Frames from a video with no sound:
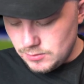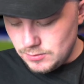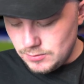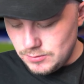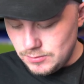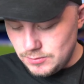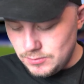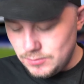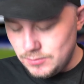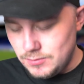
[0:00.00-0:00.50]

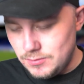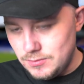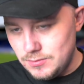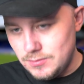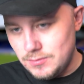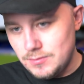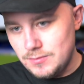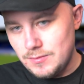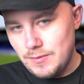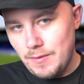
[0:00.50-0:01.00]

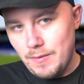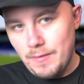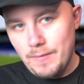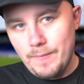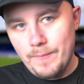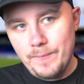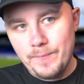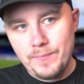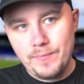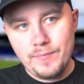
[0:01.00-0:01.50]
Oh,
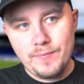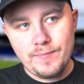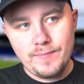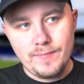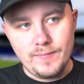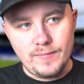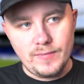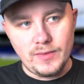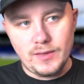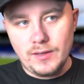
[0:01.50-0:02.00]

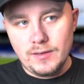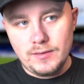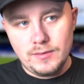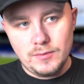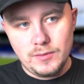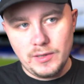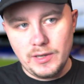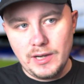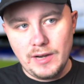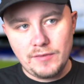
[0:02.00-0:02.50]

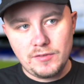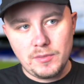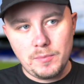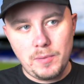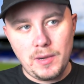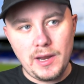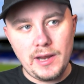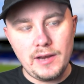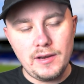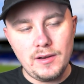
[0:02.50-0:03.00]
well, you'd have to
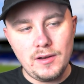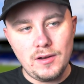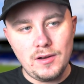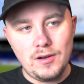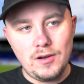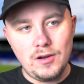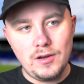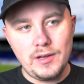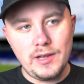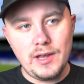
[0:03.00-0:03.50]
play,
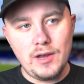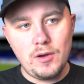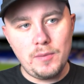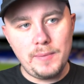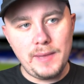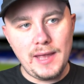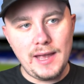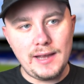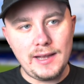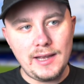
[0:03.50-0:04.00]
uh, yeah,
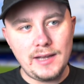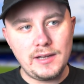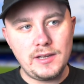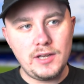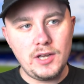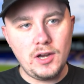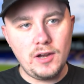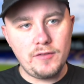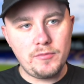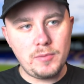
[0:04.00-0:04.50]
Obiang and
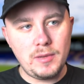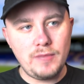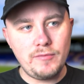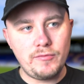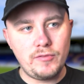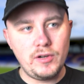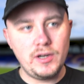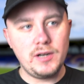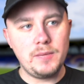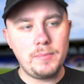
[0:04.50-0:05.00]
Kia. If you're playing
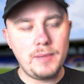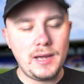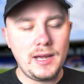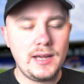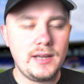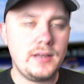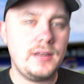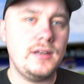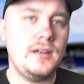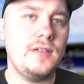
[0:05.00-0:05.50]
three at the
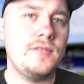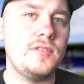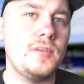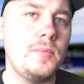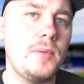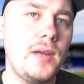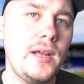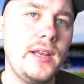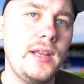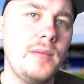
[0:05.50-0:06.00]
back, you'd have to
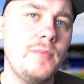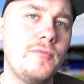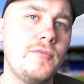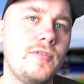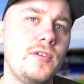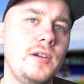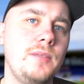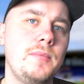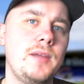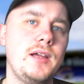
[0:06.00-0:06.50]
play them
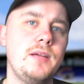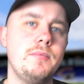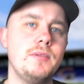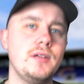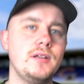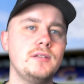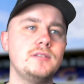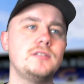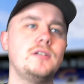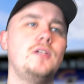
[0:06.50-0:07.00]
three
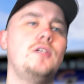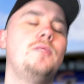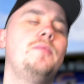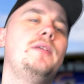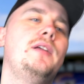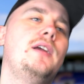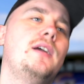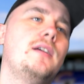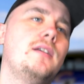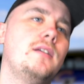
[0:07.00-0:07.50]
maybe. So
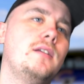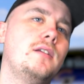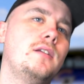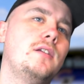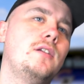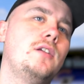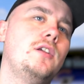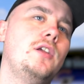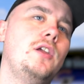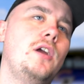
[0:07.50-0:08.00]
Obiang,
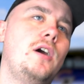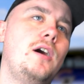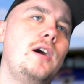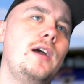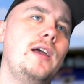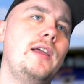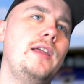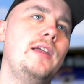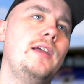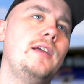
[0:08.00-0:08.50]

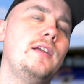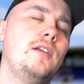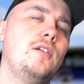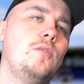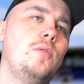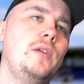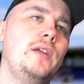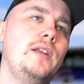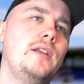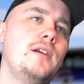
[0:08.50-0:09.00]
Kiai, and
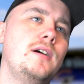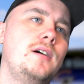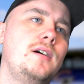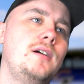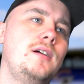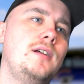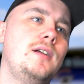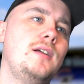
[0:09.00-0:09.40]
Quina.